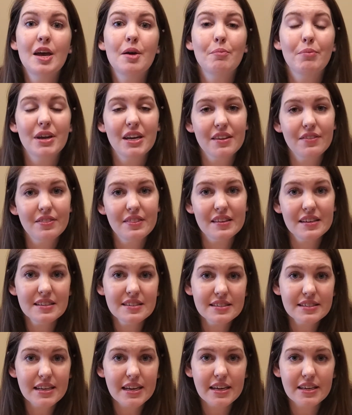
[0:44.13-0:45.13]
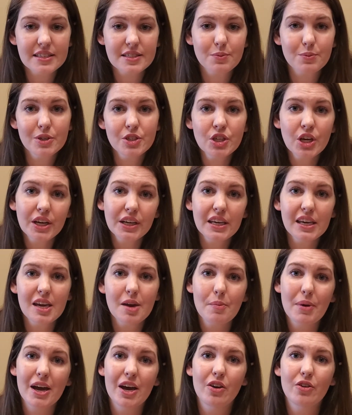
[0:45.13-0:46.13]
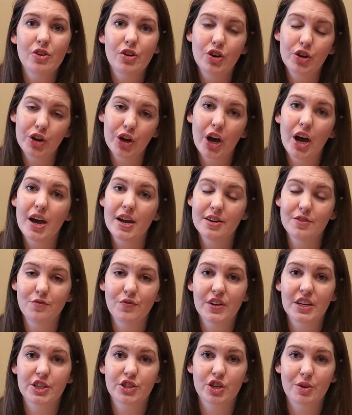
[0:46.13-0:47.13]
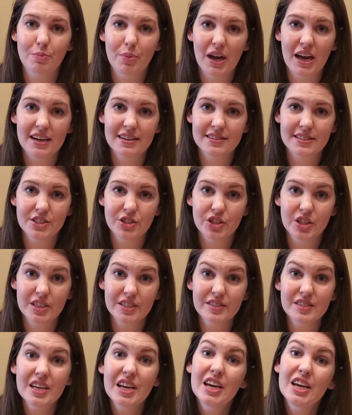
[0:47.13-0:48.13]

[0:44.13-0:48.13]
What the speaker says: But in this case, we're talking about nonfiction passages.